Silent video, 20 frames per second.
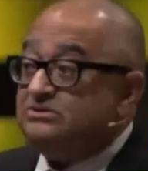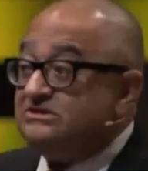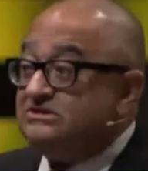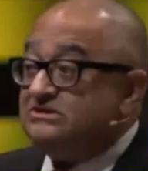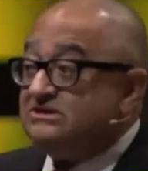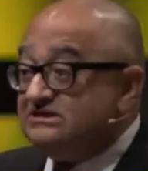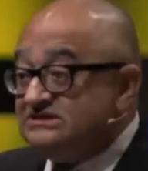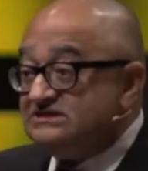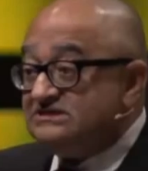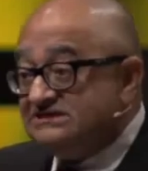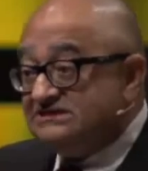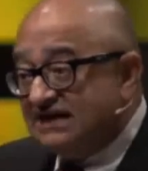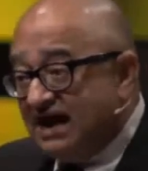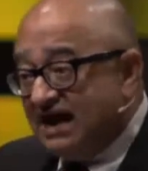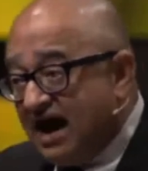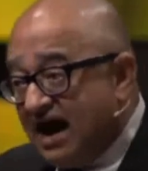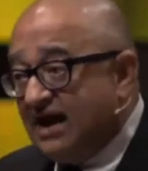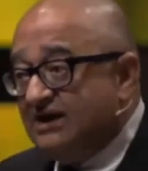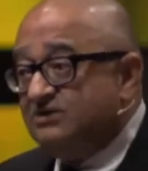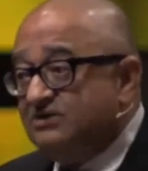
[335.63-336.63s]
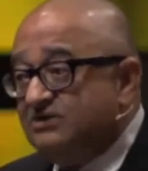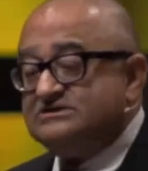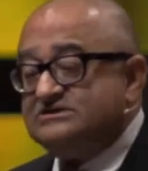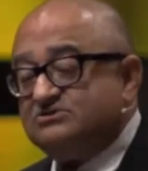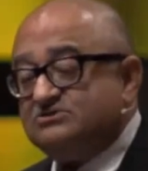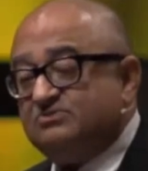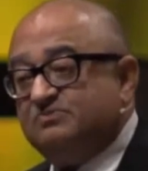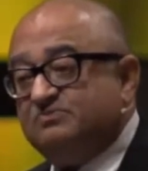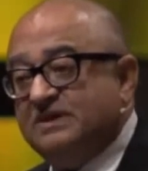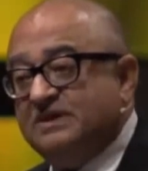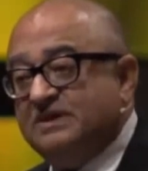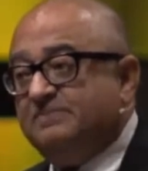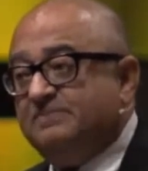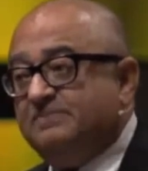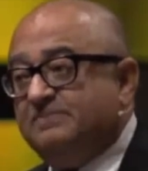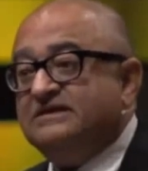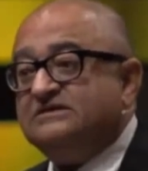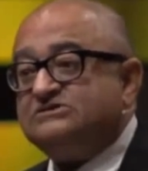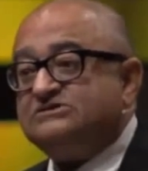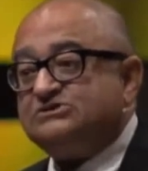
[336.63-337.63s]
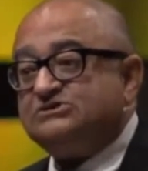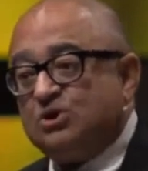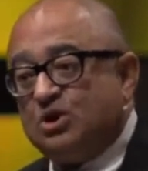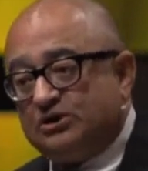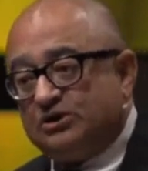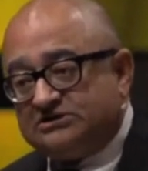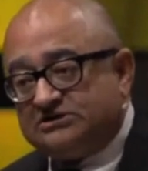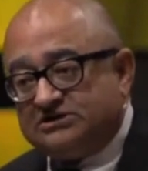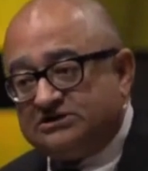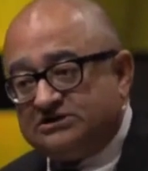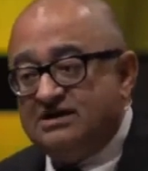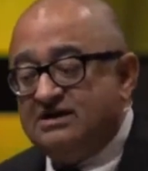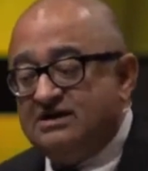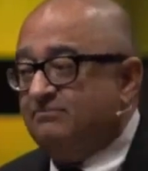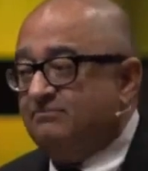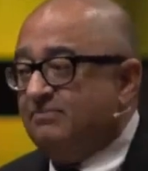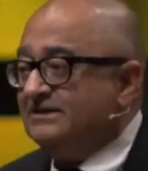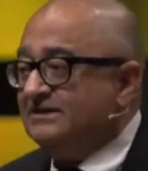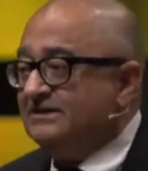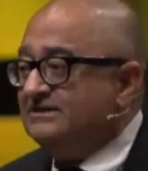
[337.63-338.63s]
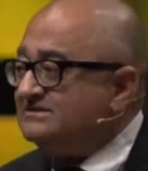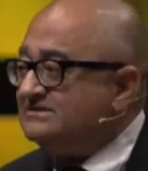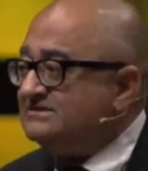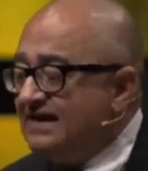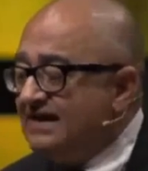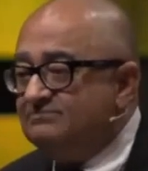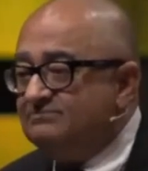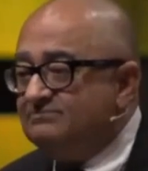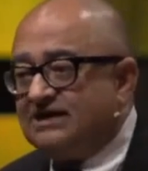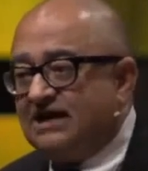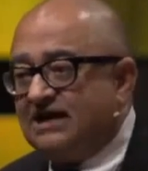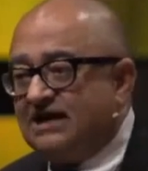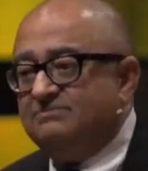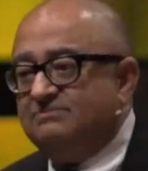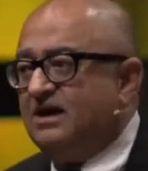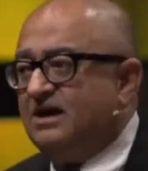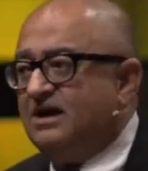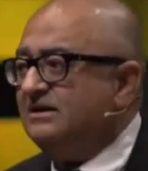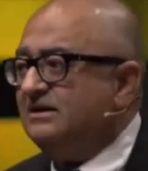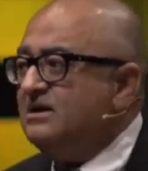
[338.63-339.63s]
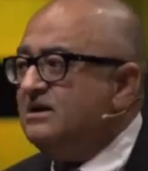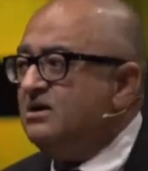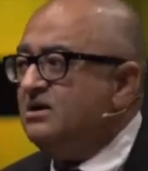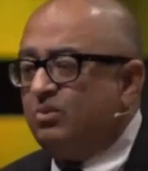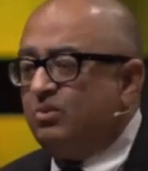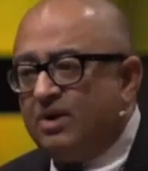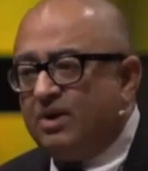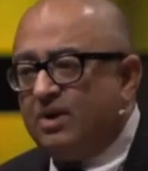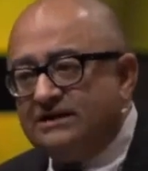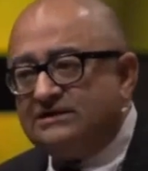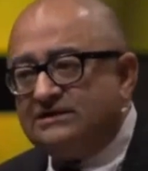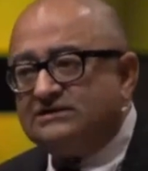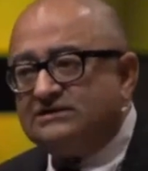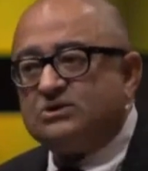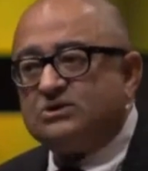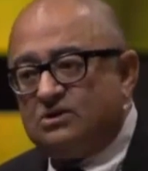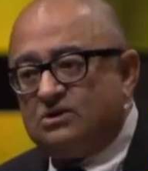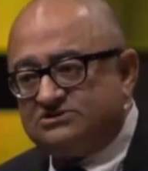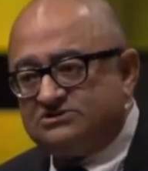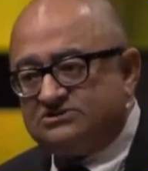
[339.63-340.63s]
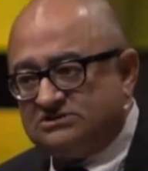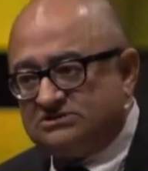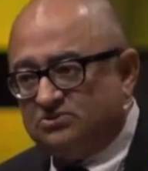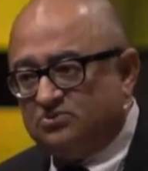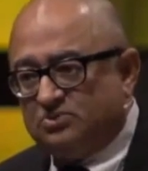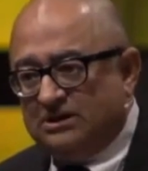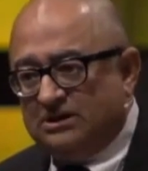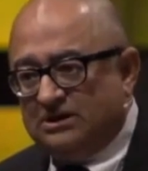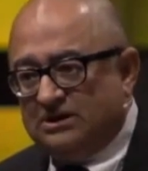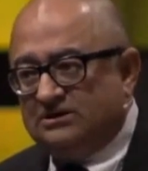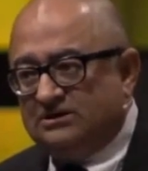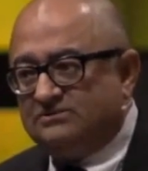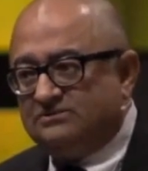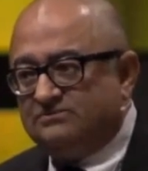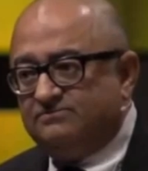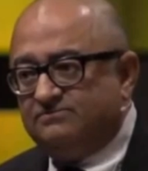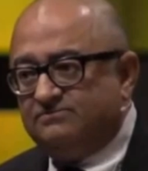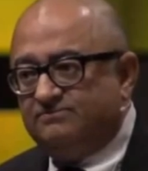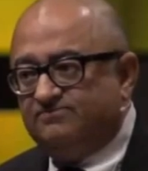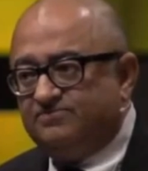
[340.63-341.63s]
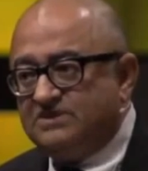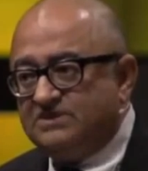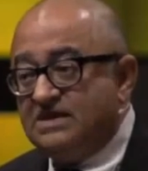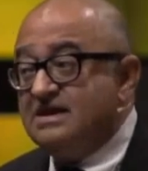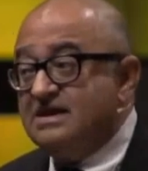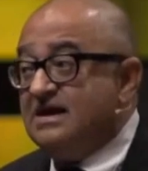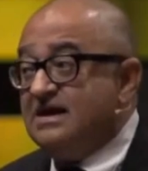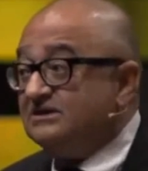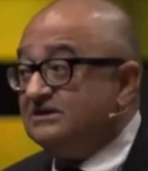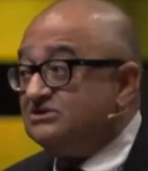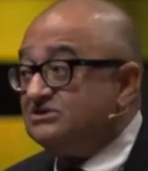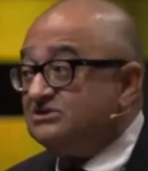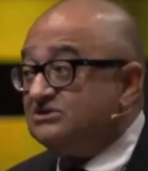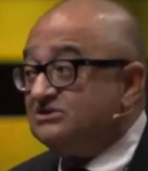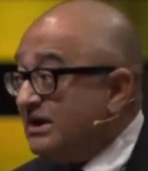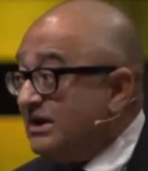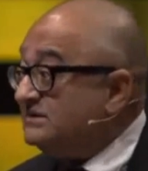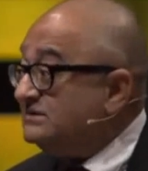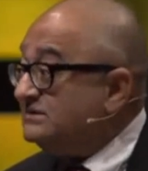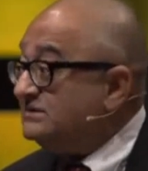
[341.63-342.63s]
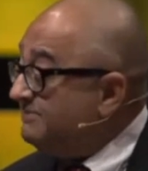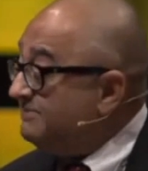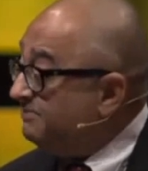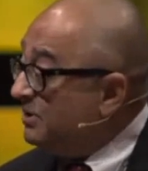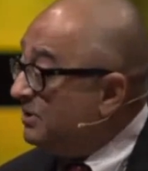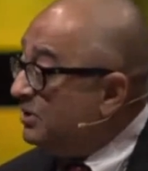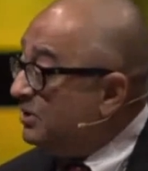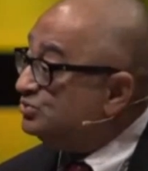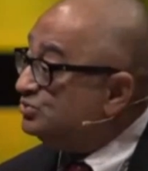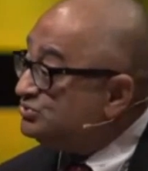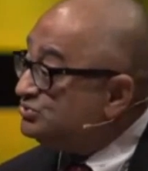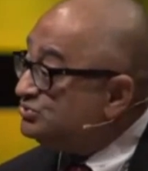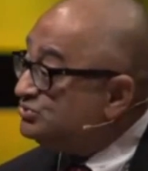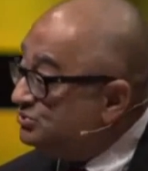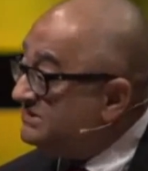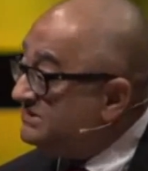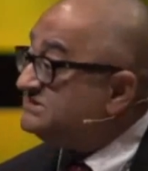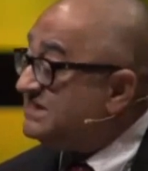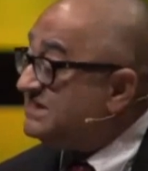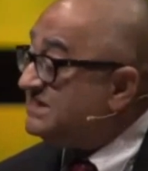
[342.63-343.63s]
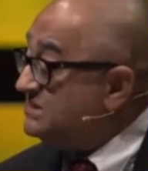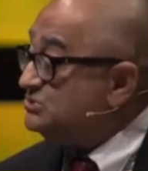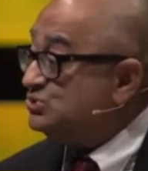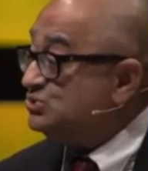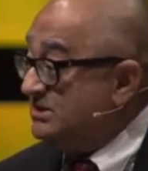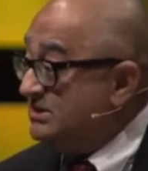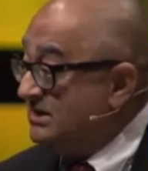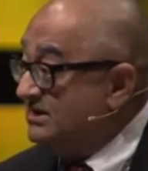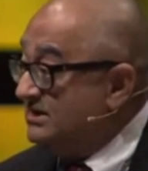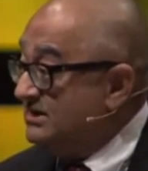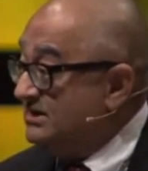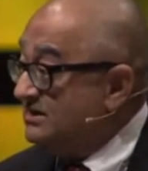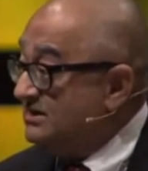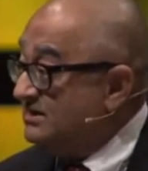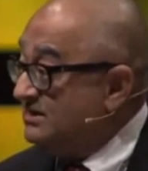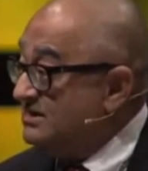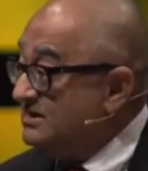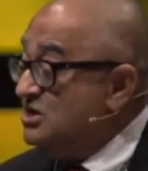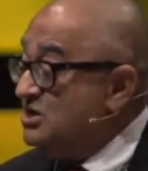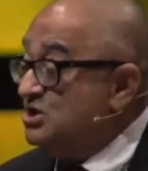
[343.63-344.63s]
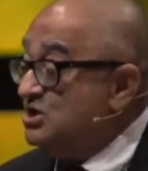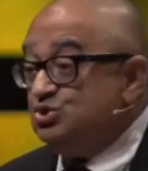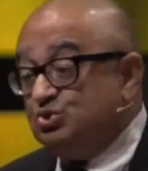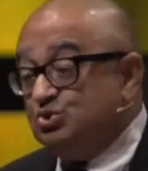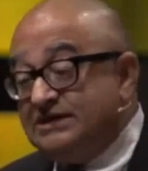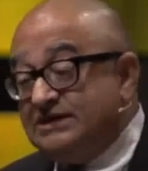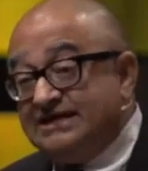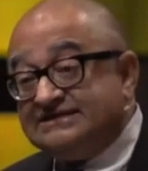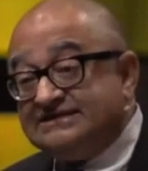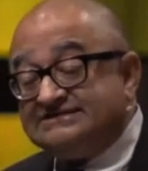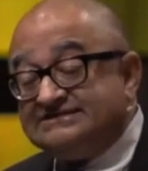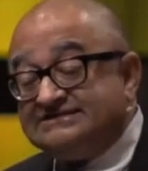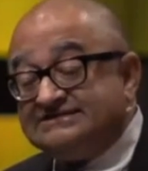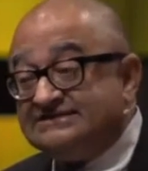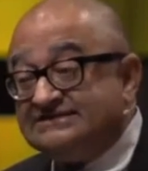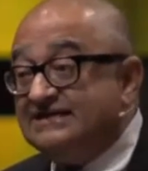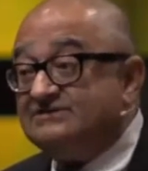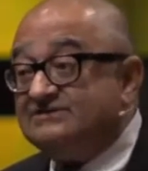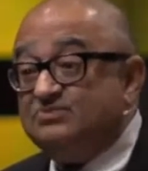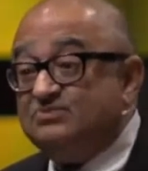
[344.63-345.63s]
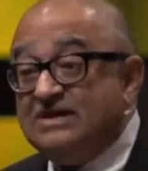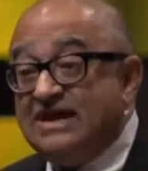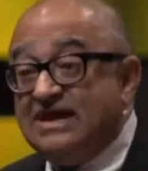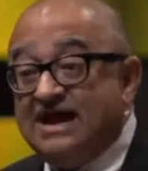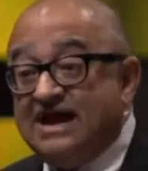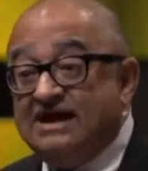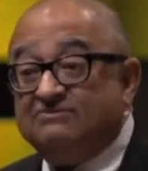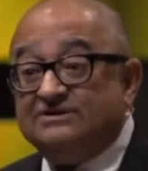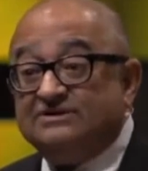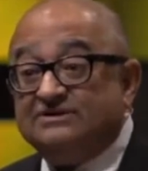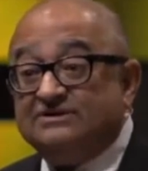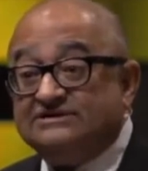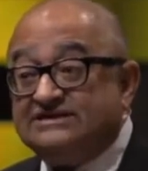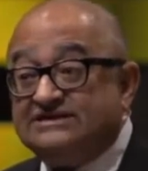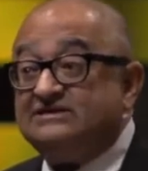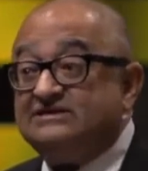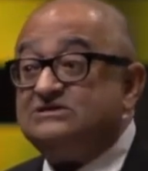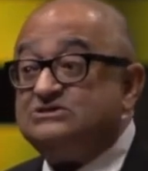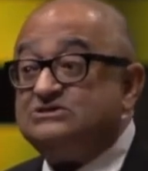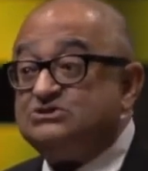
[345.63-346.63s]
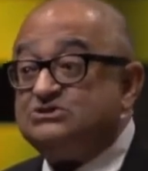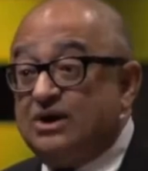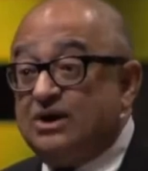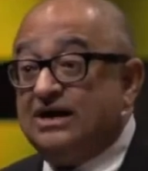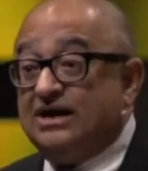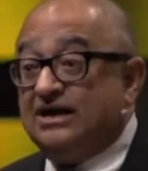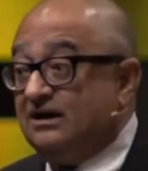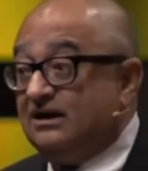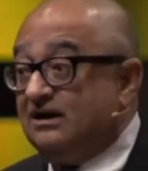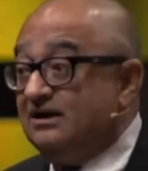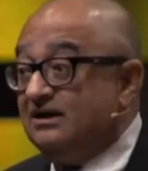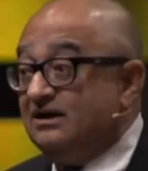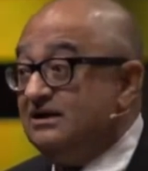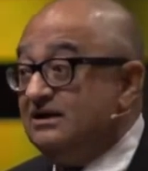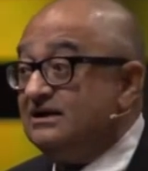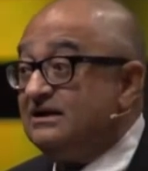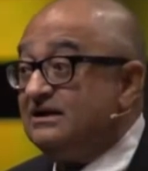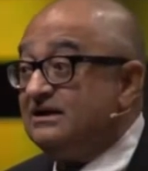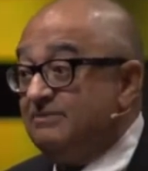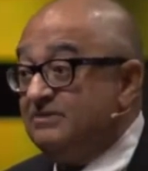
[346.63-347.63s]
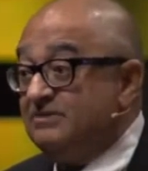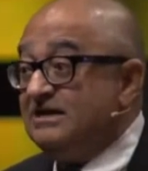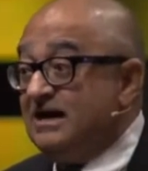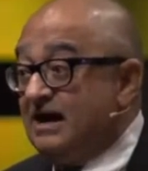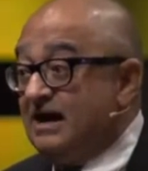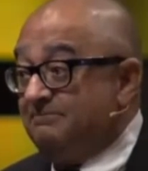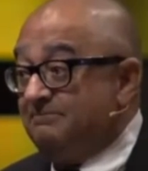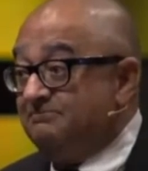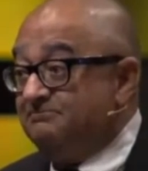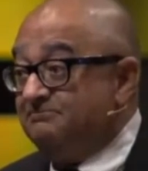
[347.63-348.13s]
the hundreds of people being slaughtered by the same Taliban right across the world? A threat they pose to this country, to the extent we have a terror trial coming up